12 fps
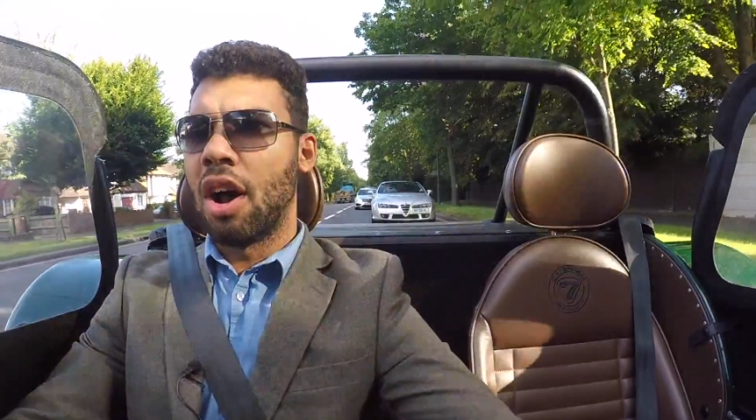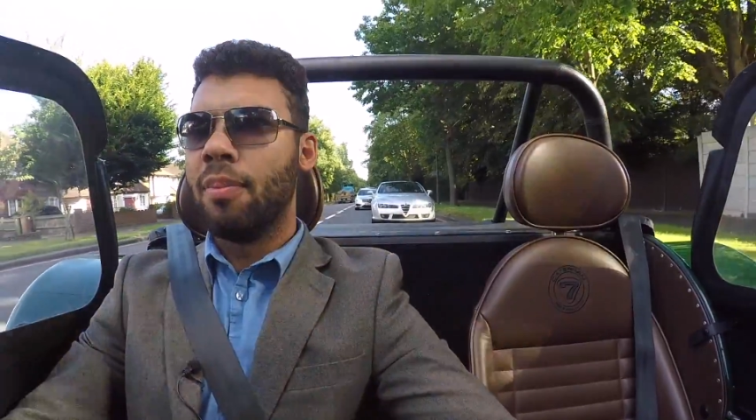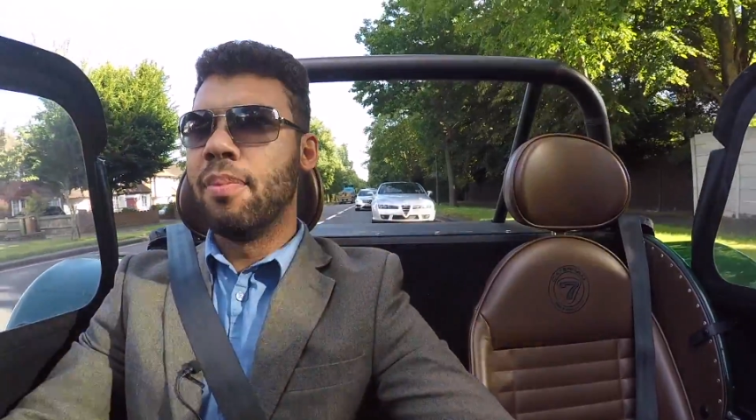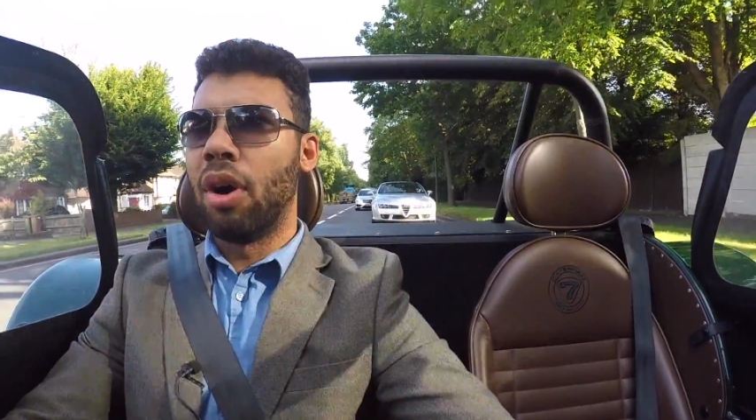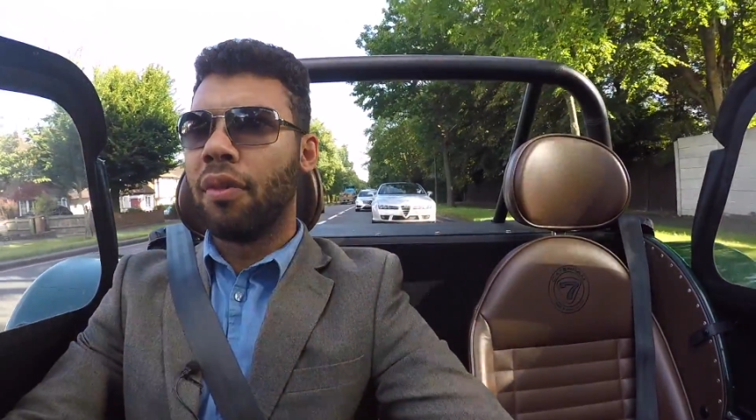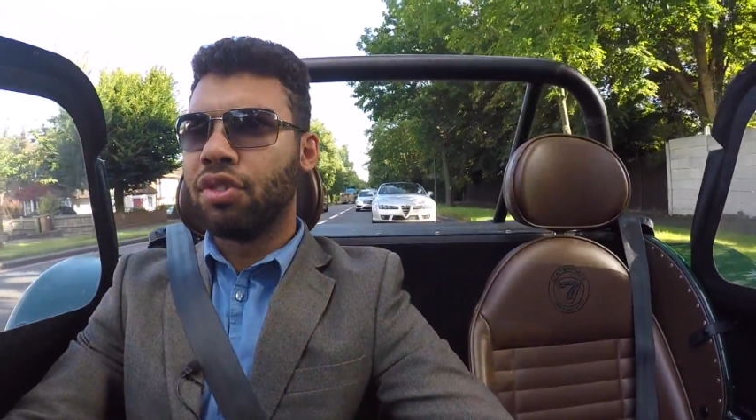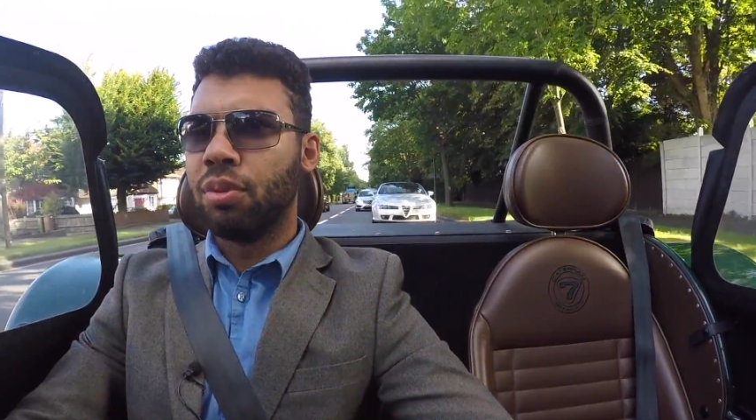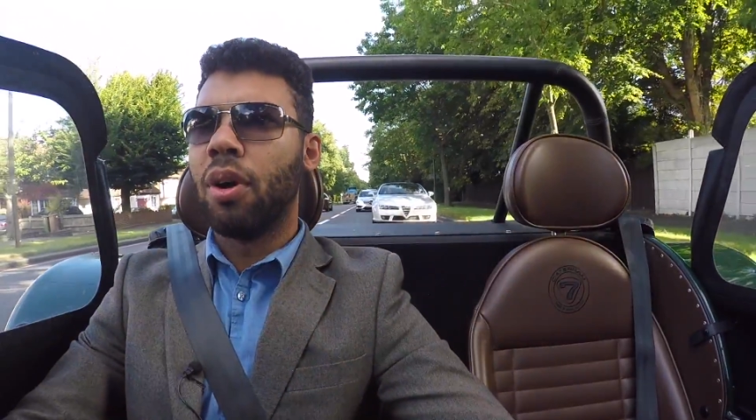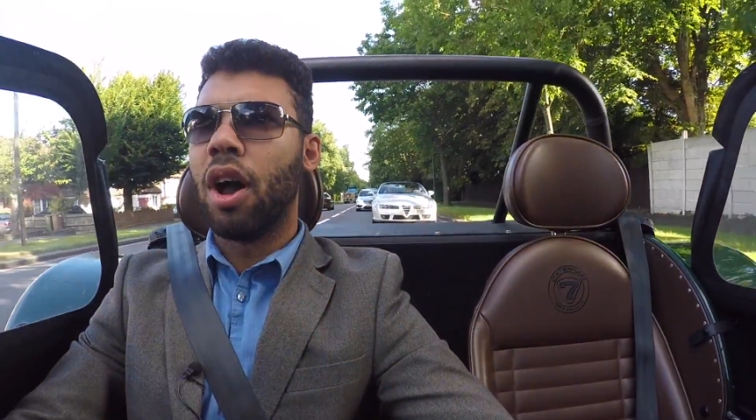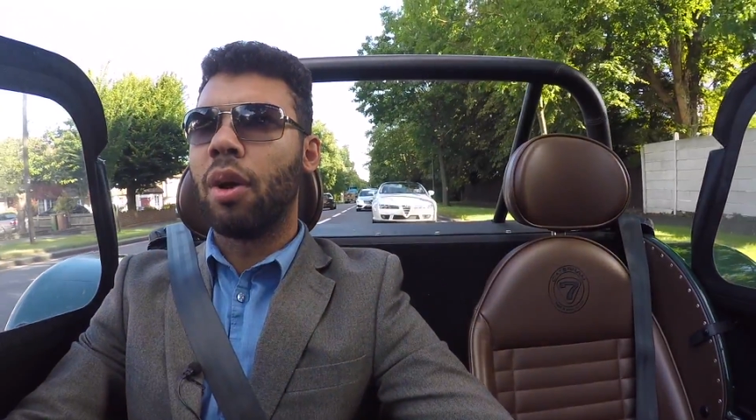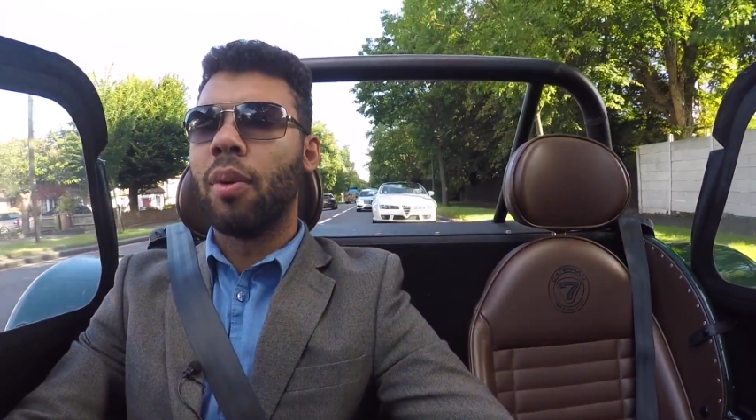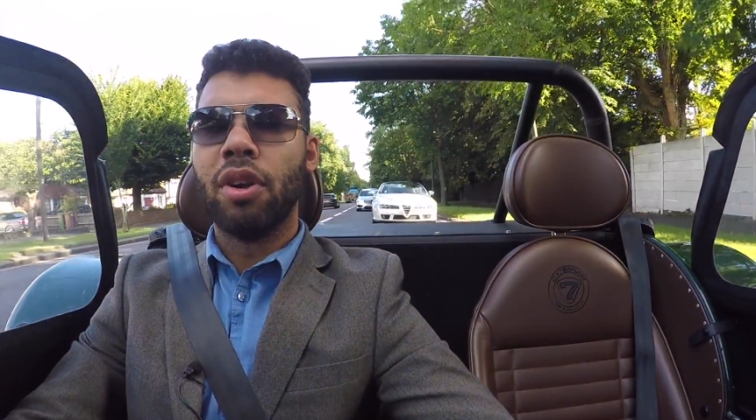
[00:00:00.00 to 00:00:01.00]
I'm off to
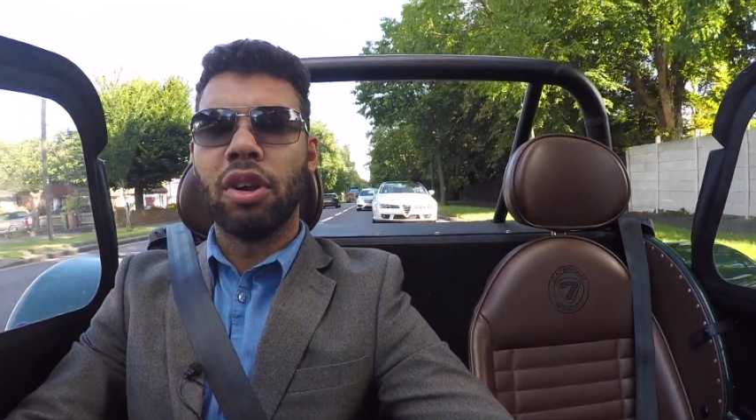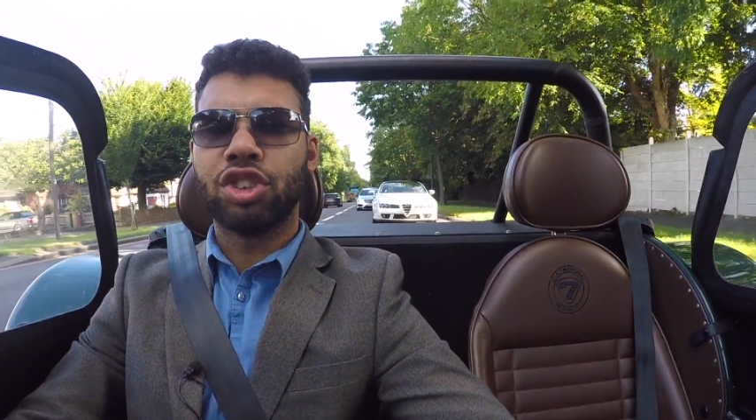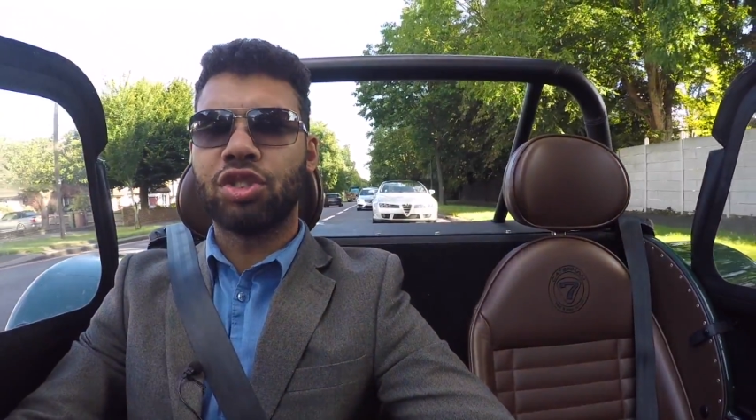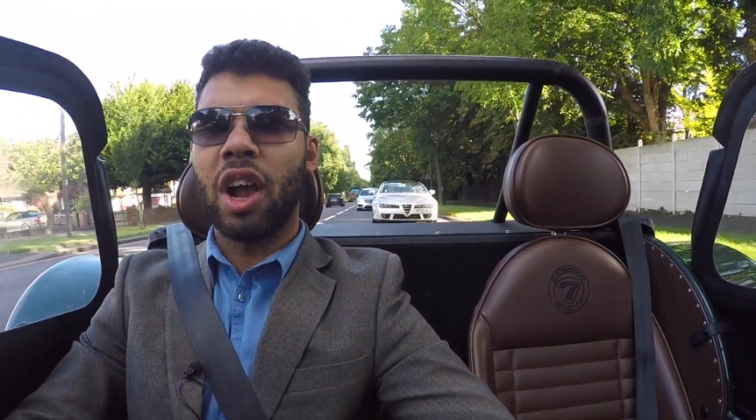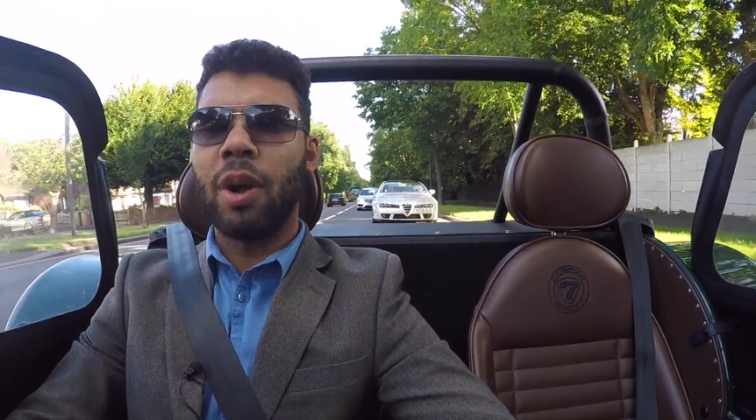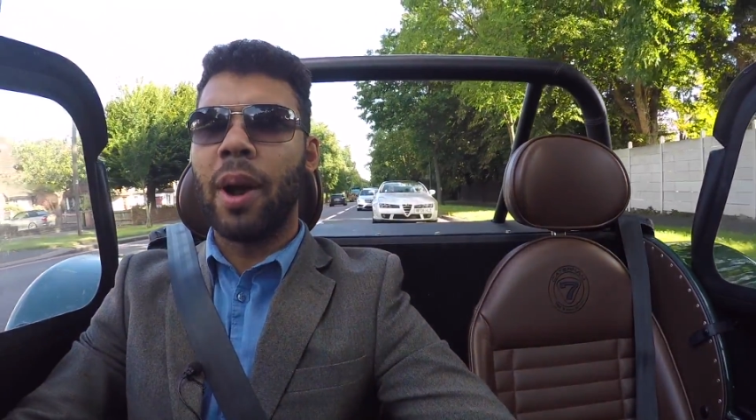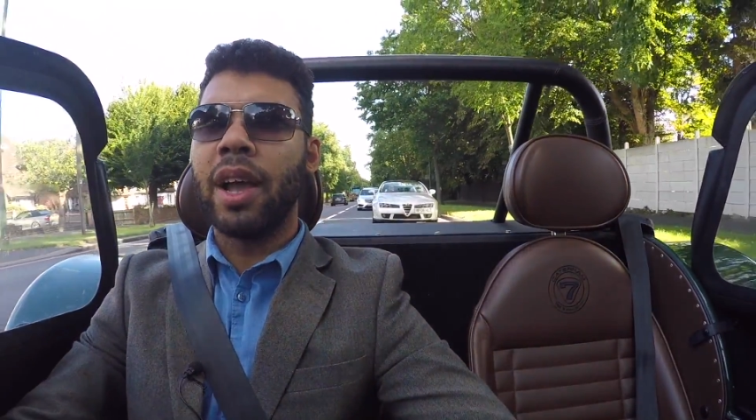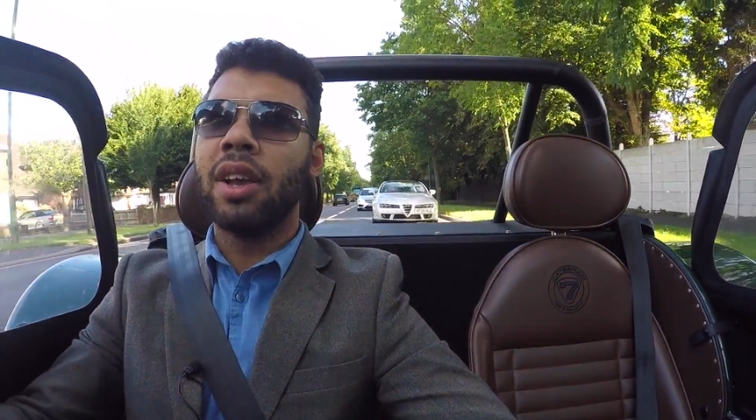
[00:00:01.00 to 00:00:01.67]
work. Well, not straight away.